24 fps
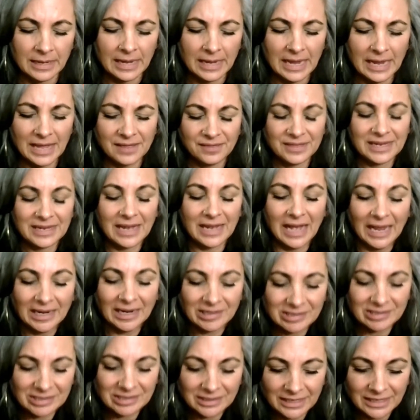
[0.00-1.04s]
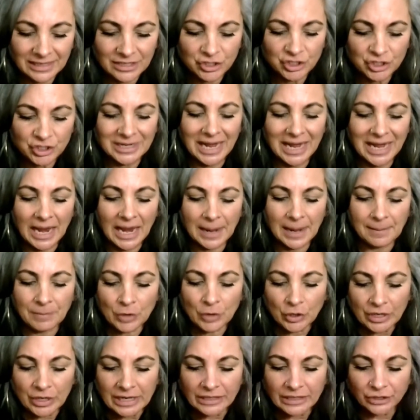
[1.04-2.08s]
And the isolation
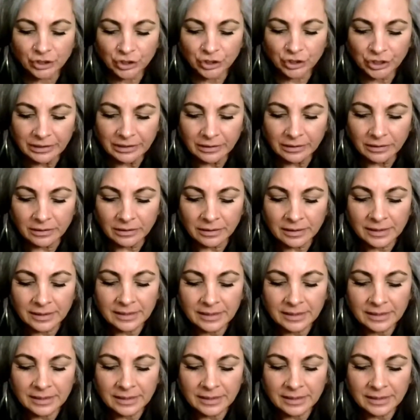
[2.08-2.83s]
hibernation